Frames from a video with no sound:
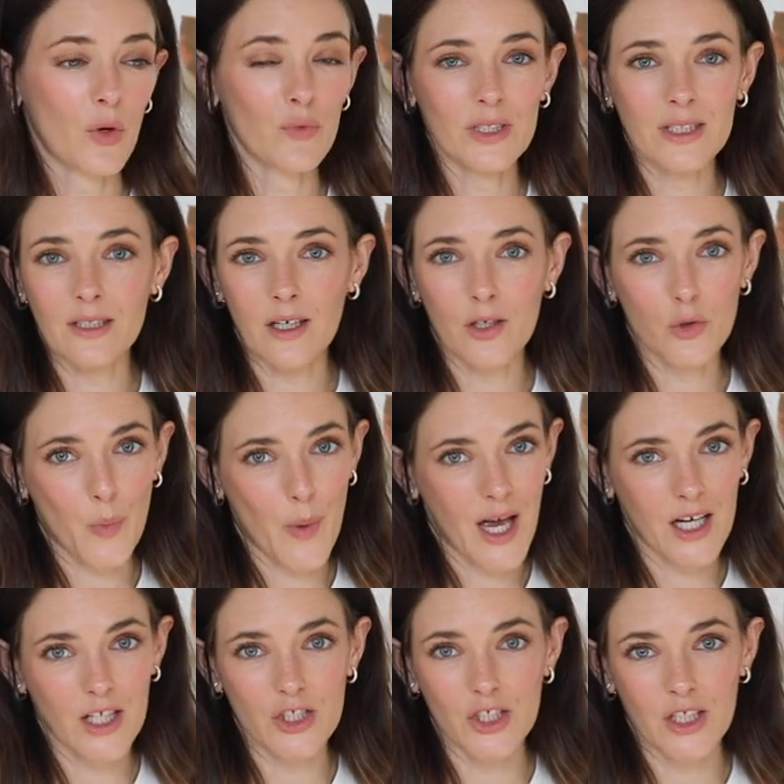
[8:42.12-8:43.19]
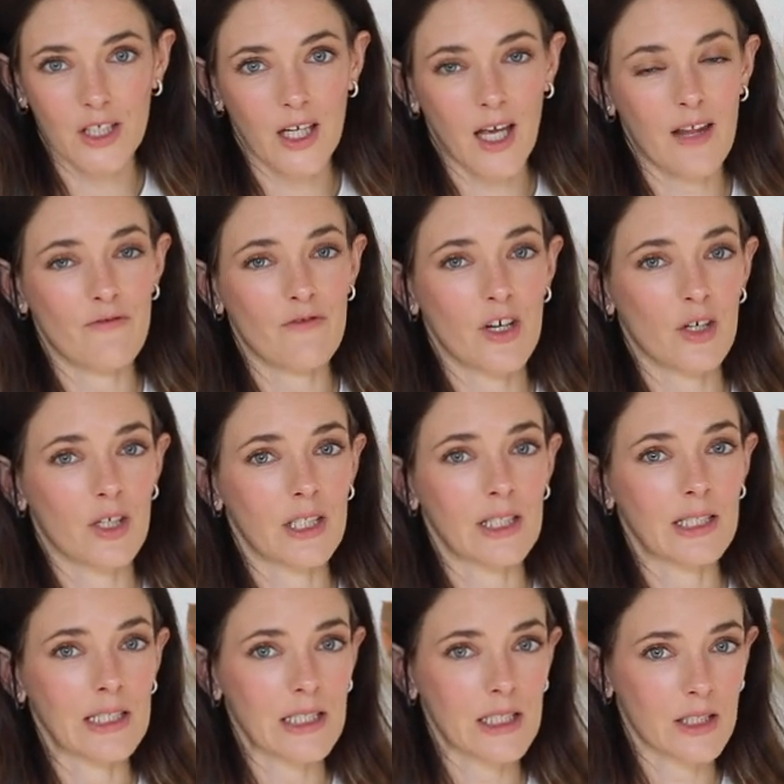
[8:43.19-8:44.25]
recycled packaging and very
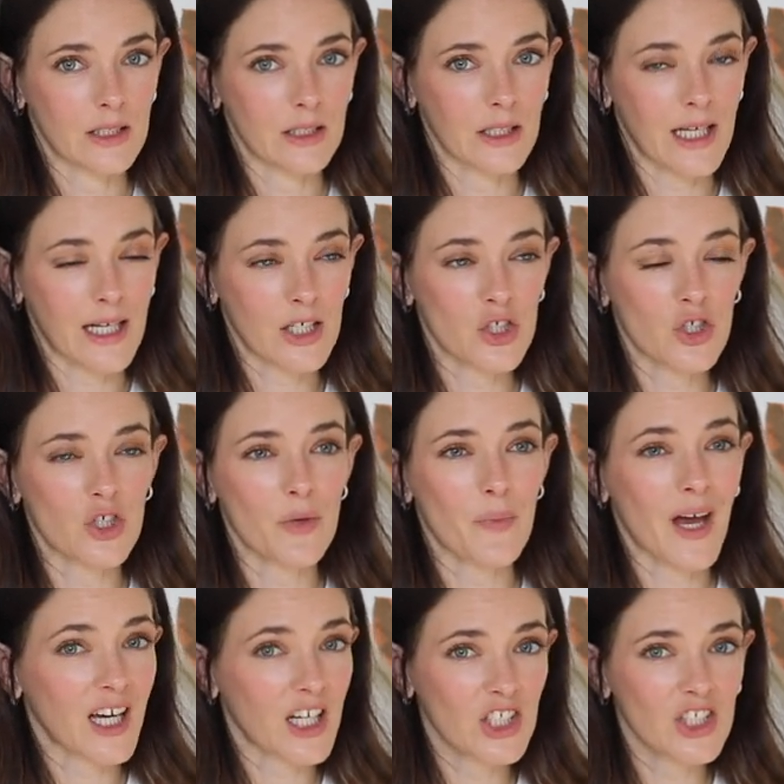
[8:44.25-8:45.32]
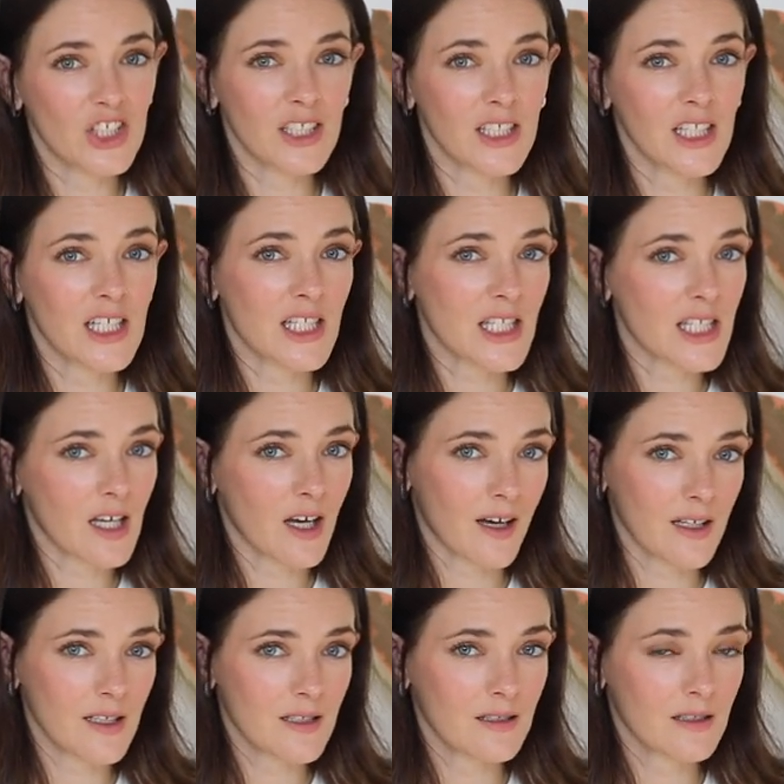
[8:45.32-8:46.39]
little extra packaging
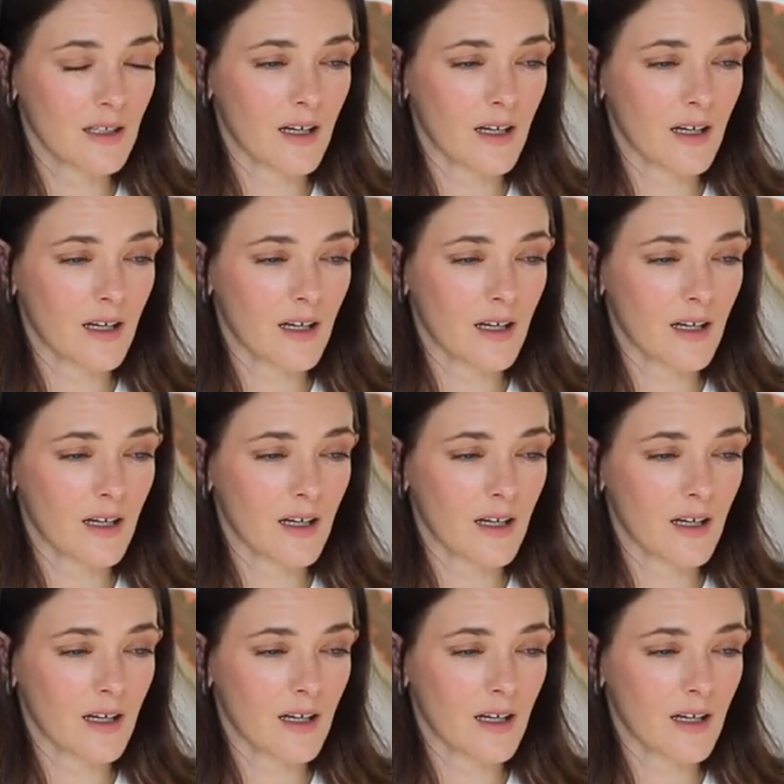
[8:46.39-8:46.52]
inside.